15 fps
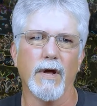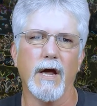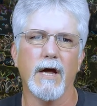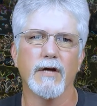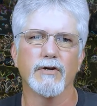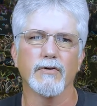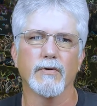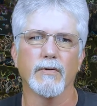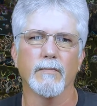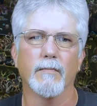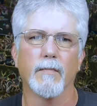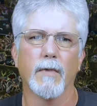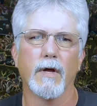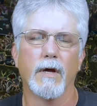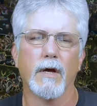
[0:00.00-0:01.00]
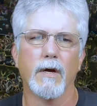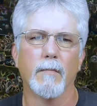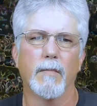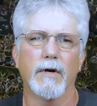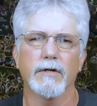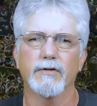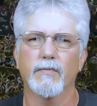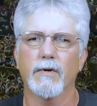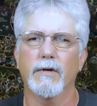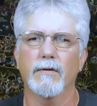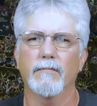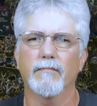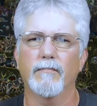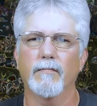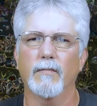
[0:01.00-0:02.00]
angel. But as we
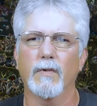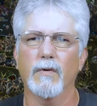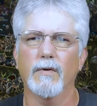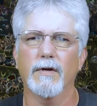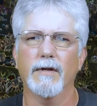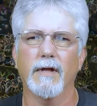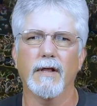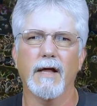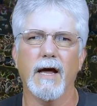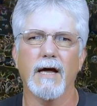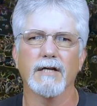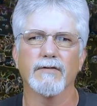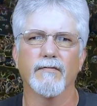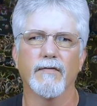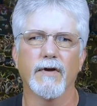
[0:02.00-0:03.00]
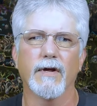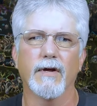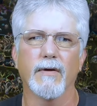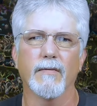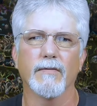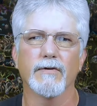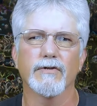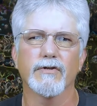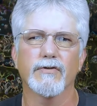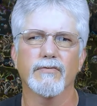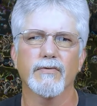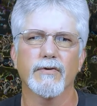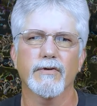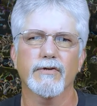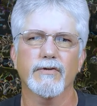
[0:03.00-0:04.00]
learned in the last video, this
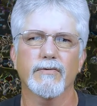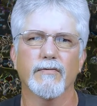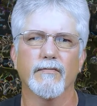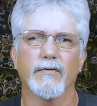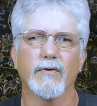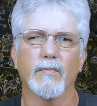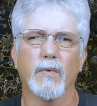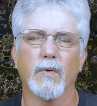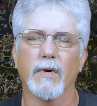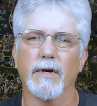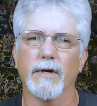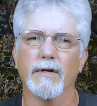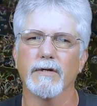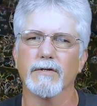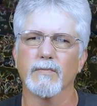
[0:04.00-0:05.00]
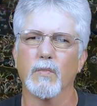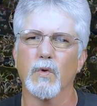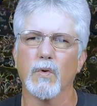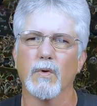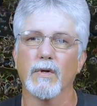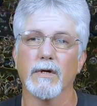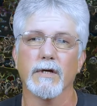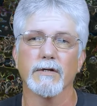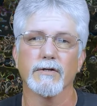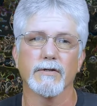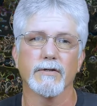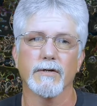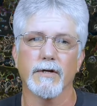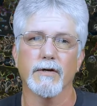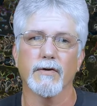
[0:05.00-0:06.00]
traditional viewpoint is more or
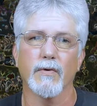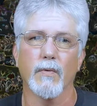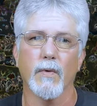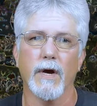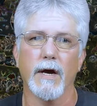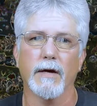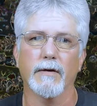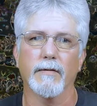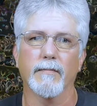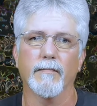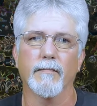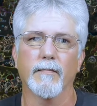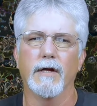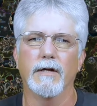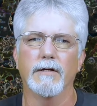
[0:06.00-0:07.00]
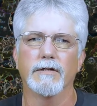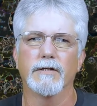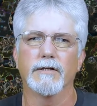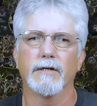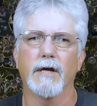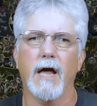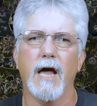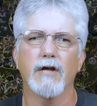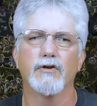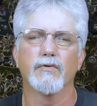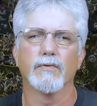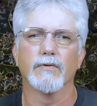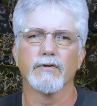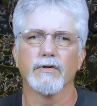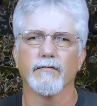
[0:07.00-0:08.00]
less incorrect. These
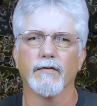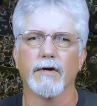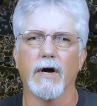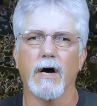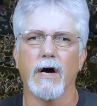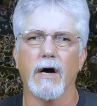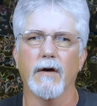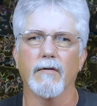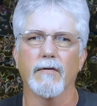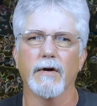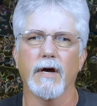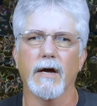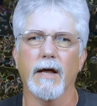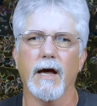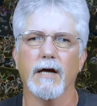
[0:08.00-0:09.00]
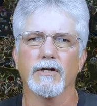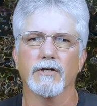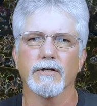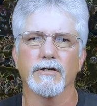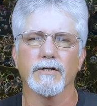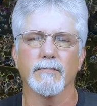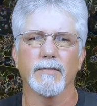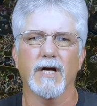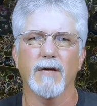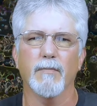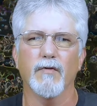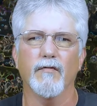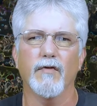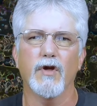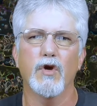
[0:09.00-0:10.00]
angels of God are not actually some type
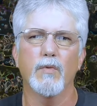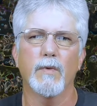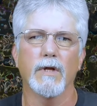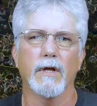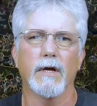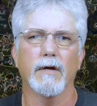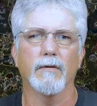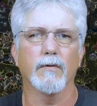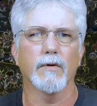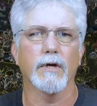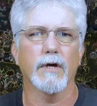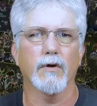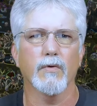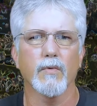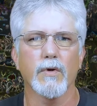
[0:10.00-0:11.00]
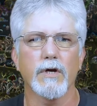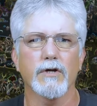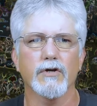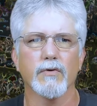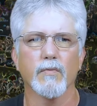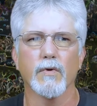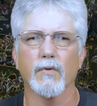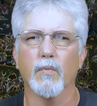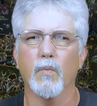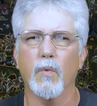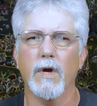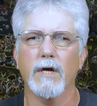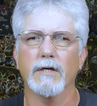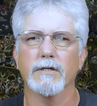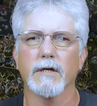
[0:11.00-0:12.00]
of human-like looking creature with
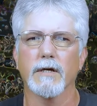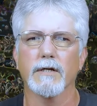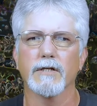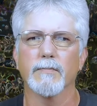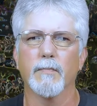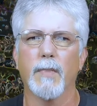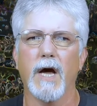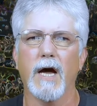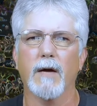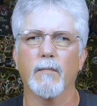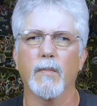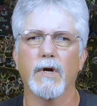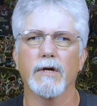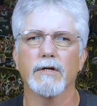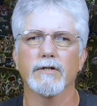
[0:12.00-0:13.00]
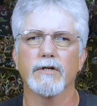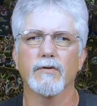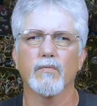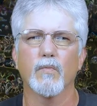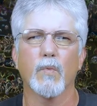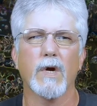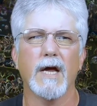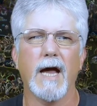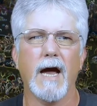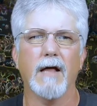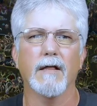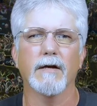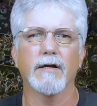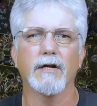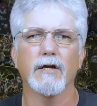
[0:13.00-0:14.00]
wings on its back, but is in
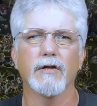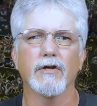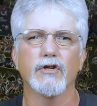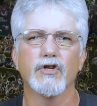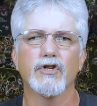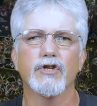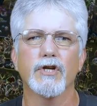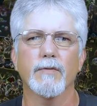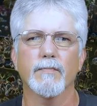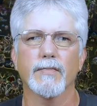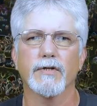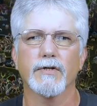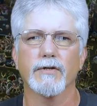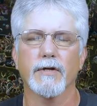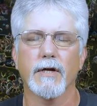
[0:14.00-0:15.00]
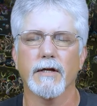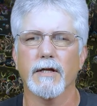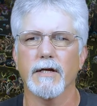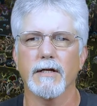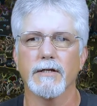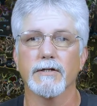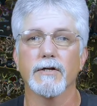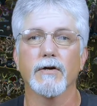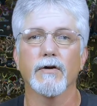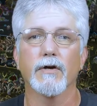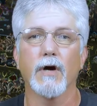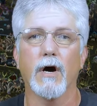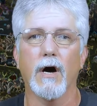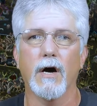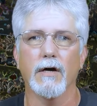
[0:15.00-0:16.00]
reality the ships that these
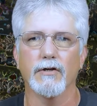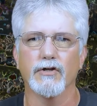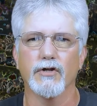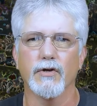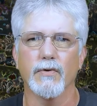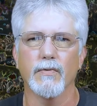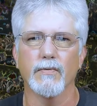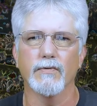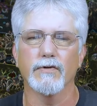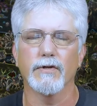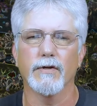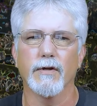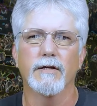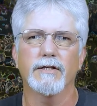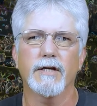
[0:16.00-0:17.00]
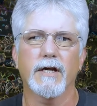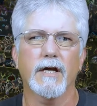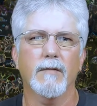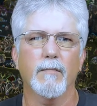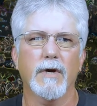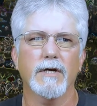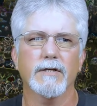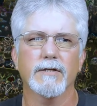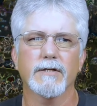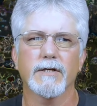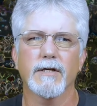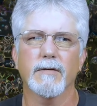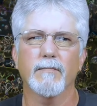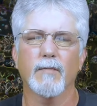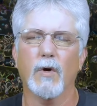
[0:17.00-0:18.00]
gods use. This again might
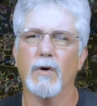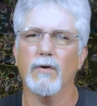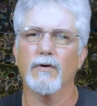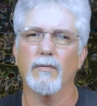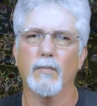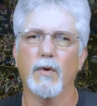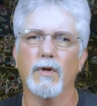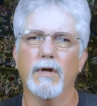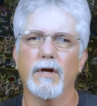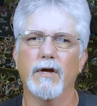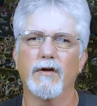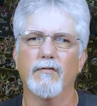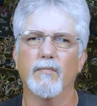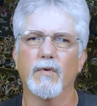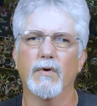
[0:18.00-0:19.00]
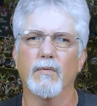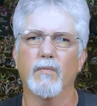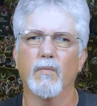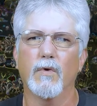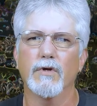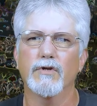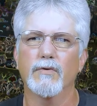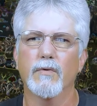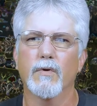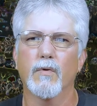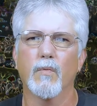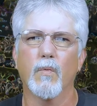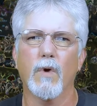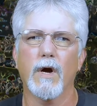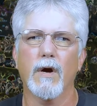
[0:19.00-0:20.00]
seem hard to believe, but once you are
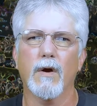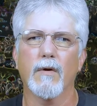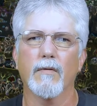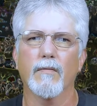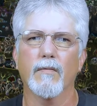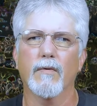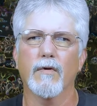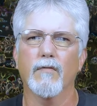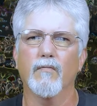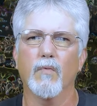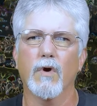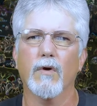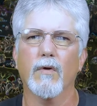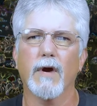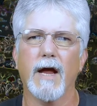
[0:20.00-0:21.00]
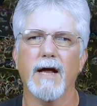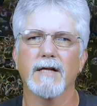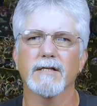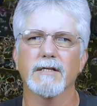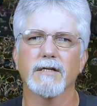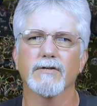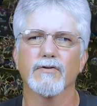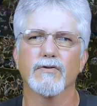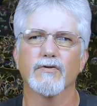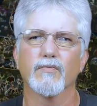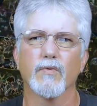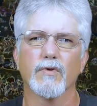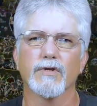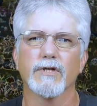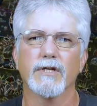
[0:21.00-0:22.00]
aware of what our ancestors
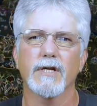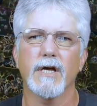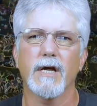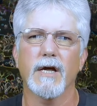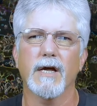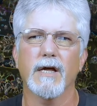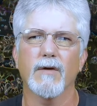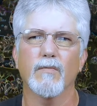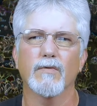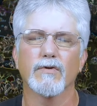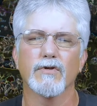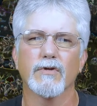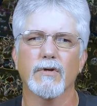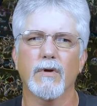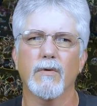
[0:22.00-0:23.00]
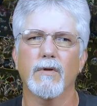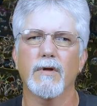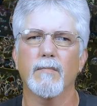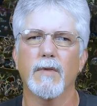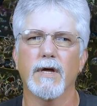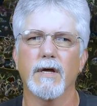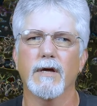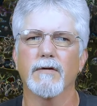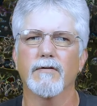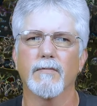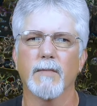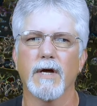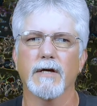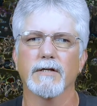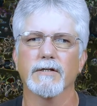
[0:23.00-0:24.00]
were seeing, it will slowly begin to
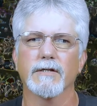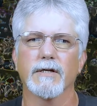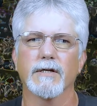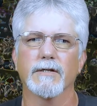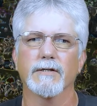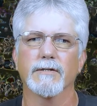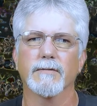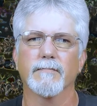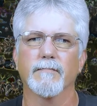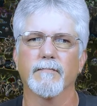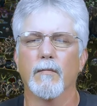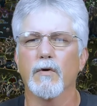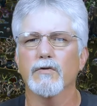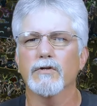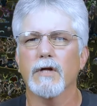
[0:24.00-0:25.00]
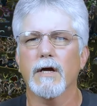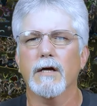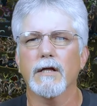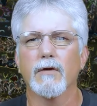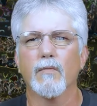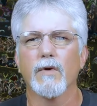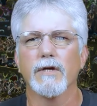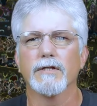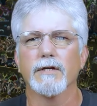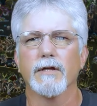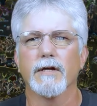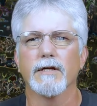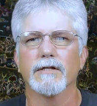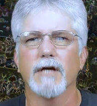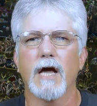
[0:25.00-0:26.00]
make sense. The most likely reason
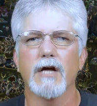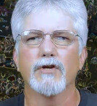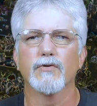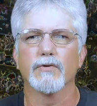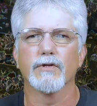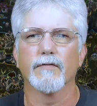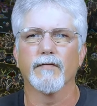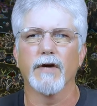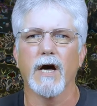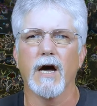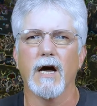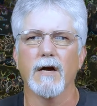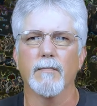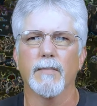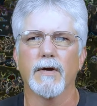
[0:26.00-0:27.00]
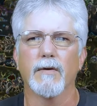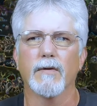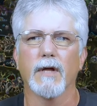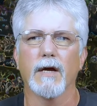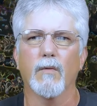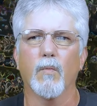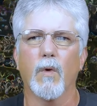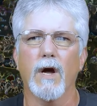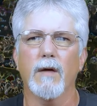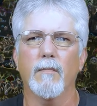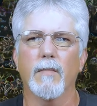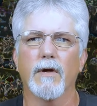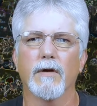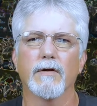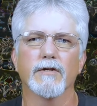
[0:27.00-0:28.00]
these angels of God appeared like white
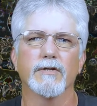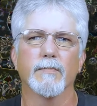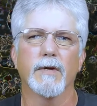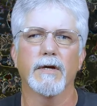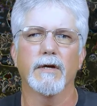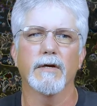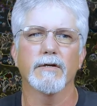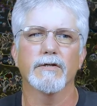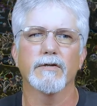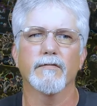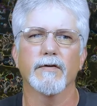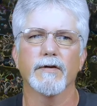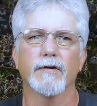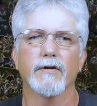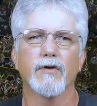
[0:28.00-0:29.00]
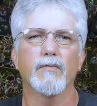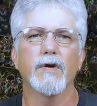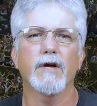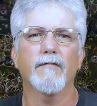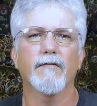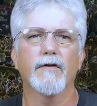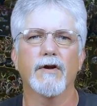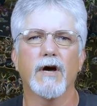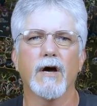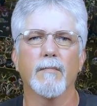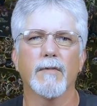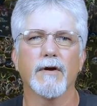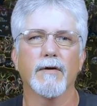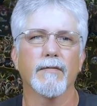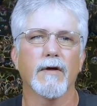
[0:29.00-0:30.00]
men is because of a unique
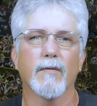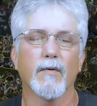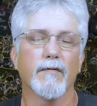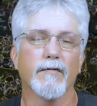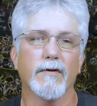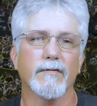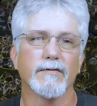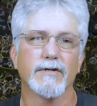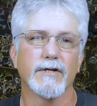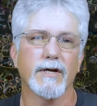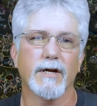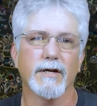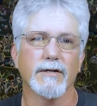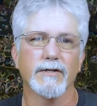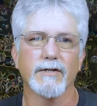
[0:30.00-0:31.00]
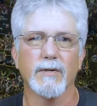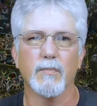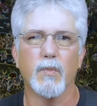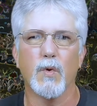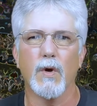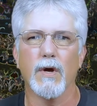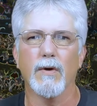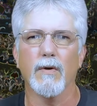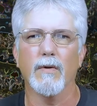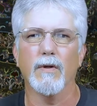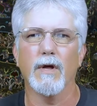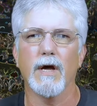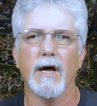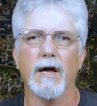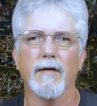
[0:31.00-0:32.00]
phenomenon that we've all seen at some point in our
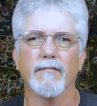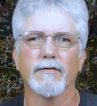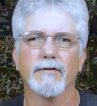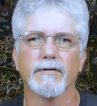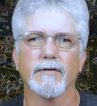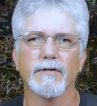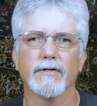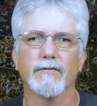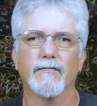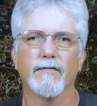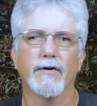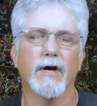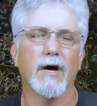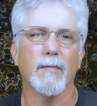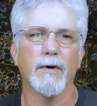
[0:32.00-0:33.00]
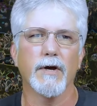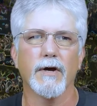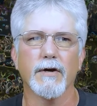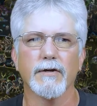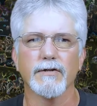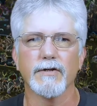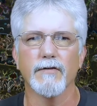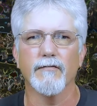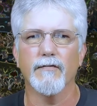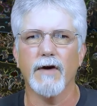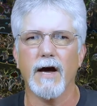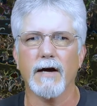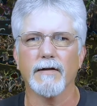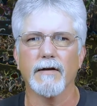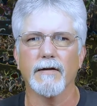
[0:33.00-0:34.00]
lives. This phenomenon is the
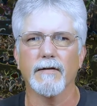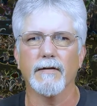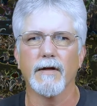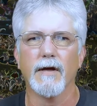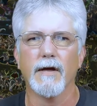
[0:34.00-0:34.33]
fact that